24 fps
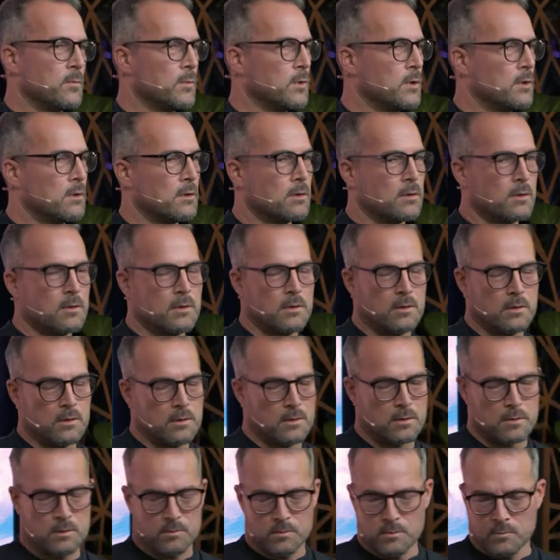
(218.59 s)

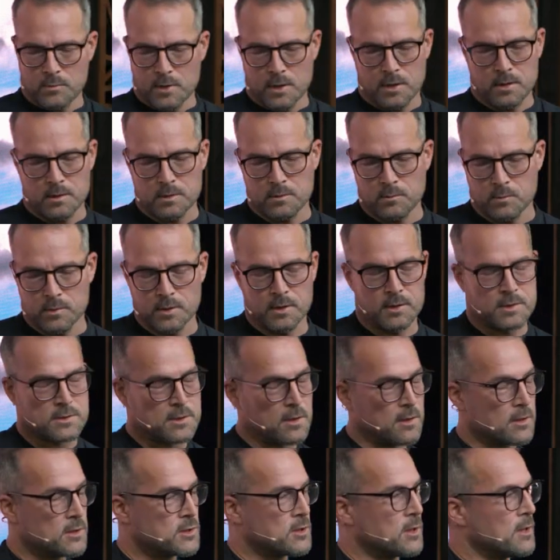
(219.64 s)
you're ready to really
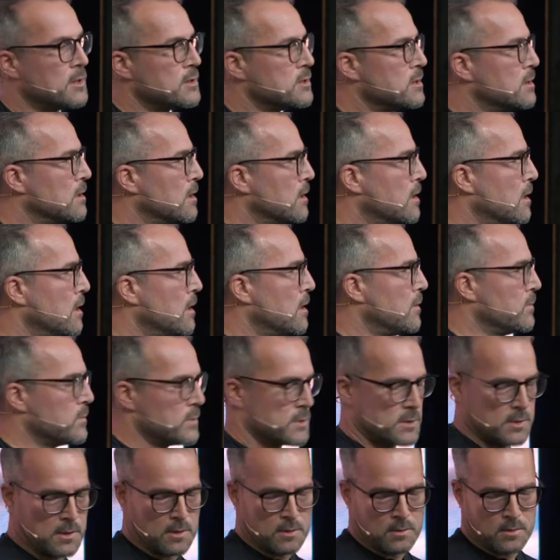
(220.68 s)
start changing the game.
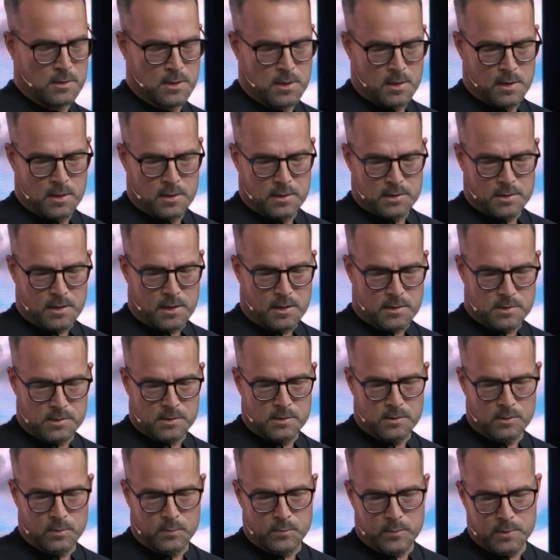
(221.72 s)
So
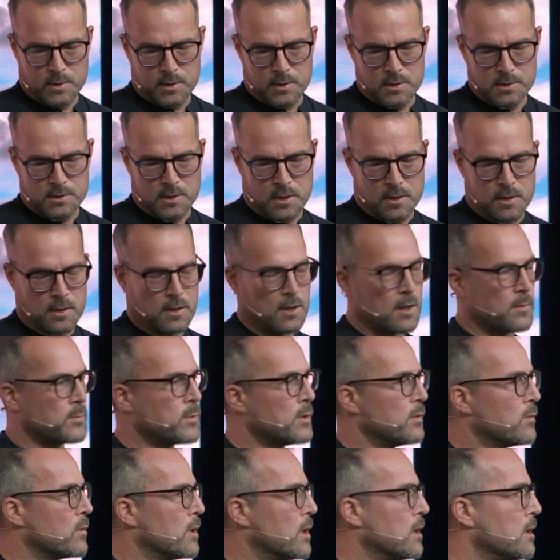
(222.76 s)
TexLoop is already up
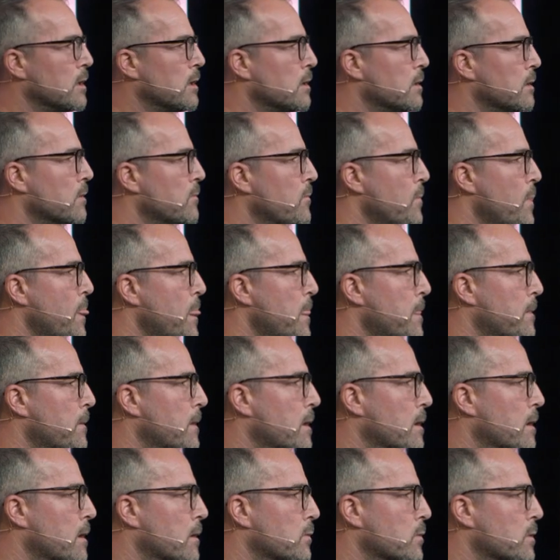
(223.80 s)
and running.
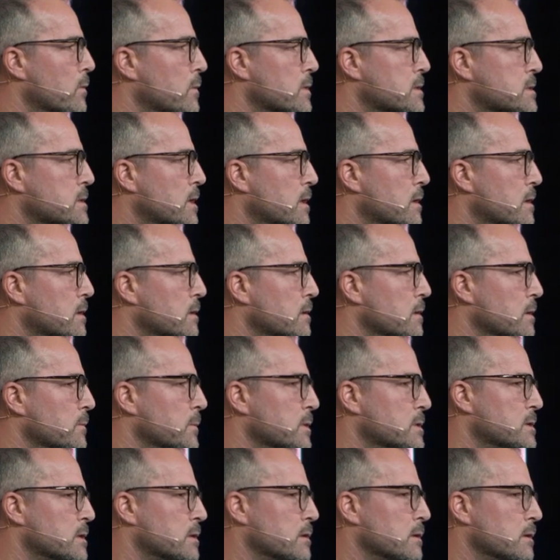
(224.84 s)
We're recycling
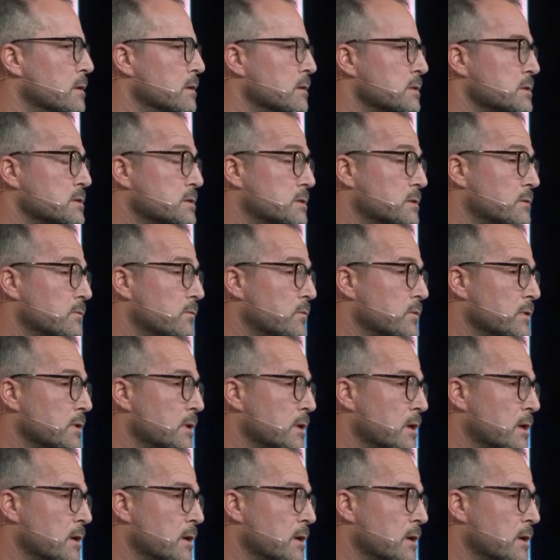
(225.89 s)
materials for the